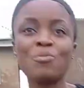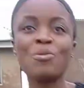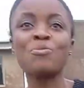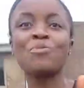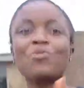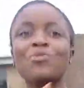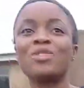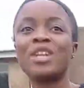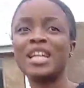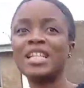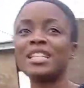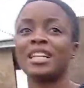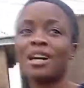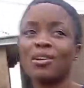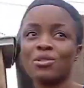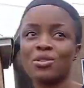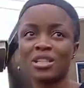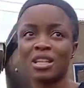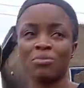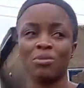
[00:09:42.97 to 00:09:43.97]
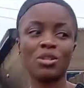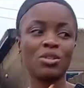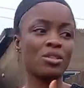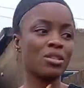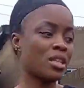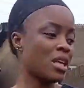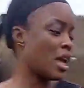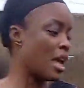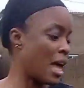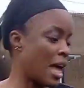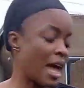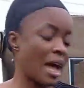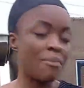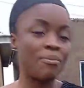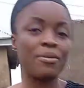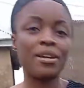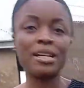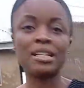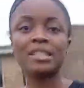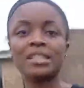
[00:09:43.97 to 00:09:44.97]
people rent house here because
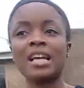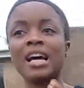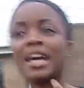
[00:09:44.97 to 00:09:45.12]
apparently I